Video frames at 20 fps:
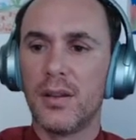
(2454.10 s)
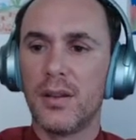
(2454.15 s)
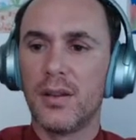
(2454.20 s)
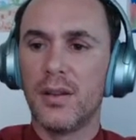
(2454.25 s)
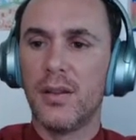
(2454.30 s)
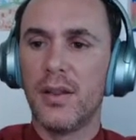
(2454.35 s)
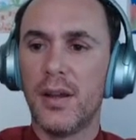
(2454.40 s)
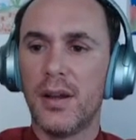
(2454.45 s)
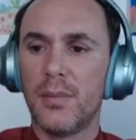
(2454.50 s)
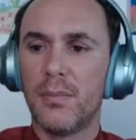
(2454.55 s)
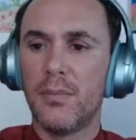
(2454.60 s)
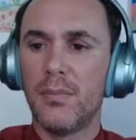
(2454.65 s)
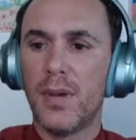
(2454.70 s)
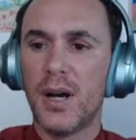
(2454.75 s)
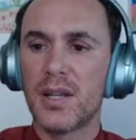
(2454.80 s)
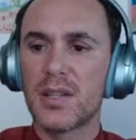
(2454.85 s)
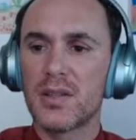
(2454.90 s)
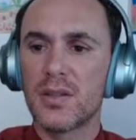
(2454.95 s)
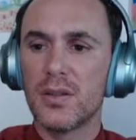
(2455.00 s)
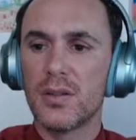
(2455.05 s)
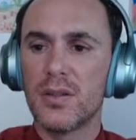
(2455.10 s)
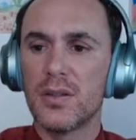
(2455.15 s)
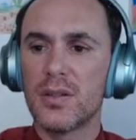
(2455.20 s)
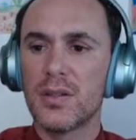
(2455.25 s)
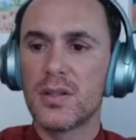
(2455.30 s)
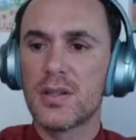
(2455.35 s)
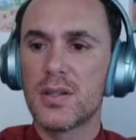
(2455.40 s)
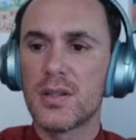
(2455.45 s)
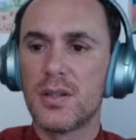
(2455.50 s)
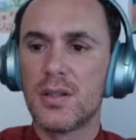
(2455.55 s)
their
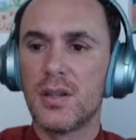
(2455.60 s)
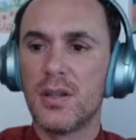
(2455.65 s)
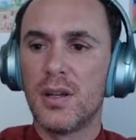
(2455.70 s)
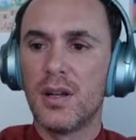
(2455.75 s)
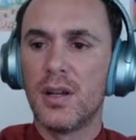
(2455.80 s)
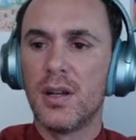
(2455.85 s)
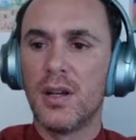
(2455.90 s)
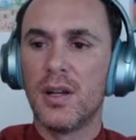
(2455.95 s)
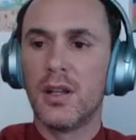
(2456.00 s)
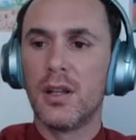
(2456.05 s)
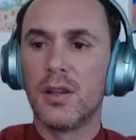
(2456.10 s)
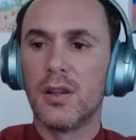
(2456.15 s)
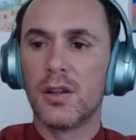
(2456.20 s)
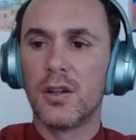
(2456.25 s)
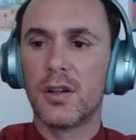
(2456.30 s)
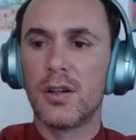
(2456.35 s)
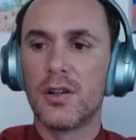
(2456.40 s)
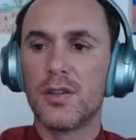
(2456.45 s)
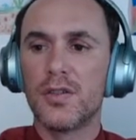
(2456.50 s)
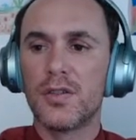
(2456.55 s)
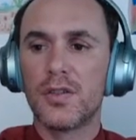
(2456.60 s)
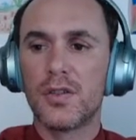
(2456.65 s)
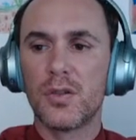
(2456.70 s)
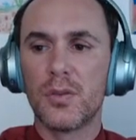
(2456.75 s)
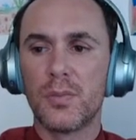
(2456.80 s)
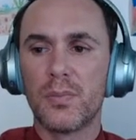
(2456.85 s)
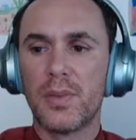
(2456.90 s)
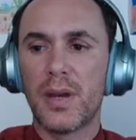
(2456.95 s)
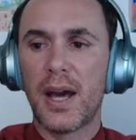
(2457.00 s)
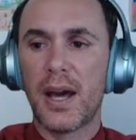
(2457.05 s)
muscles learn to
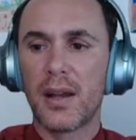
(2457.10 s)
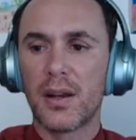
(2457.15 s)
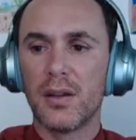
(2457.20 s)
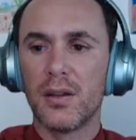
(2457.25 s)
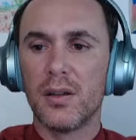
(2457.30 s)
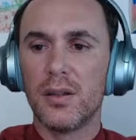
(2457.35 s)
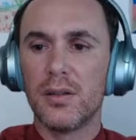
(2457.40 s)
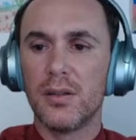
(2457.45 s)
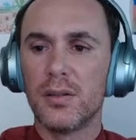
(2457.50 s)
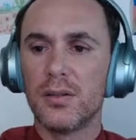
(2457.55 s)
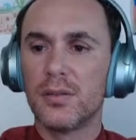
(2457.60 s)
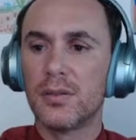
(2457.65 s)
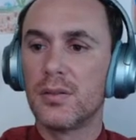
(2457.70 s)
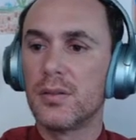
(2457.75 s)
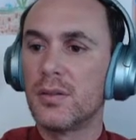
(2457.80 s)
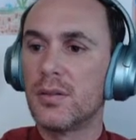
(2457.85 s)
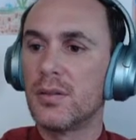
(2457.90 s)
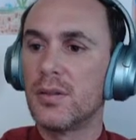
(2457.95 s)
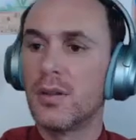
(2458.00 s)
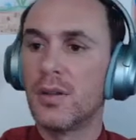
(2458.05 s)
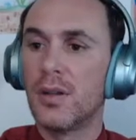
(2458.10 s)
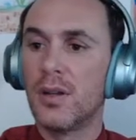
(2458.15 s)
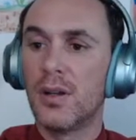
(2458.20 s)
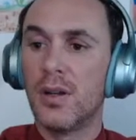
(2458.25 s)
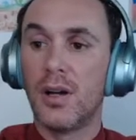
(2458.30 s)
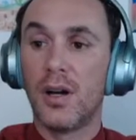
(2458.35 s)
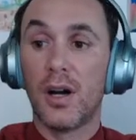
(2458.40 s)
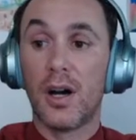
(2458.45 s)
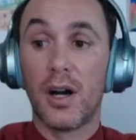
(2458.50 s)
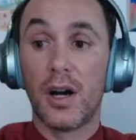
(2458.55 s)
pedal
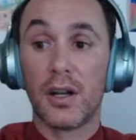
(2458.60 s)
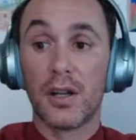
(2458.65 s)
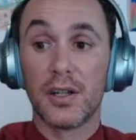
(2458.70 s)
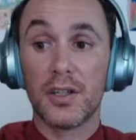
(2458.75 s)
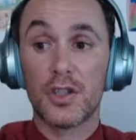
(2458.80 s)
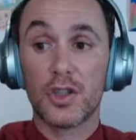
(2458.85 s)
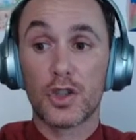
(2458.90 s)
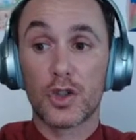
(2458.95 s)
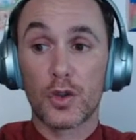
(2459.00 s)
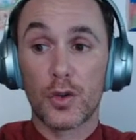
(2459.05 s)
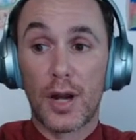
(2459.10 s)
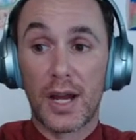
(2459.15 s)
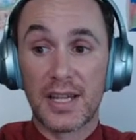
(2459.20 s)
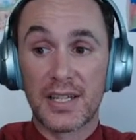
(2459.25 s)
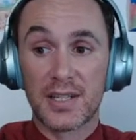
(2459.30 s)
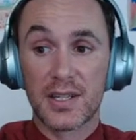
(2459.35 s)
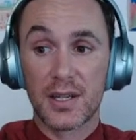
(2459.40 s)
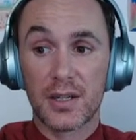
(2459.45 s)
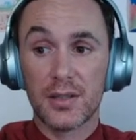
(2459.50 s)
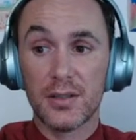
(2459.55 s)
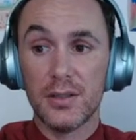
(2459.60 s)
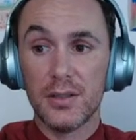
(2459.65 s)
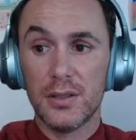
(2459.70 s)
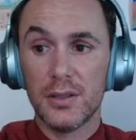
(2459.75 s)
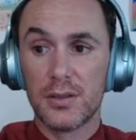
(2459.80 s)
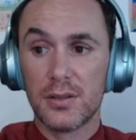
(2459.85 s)
on a tricycle?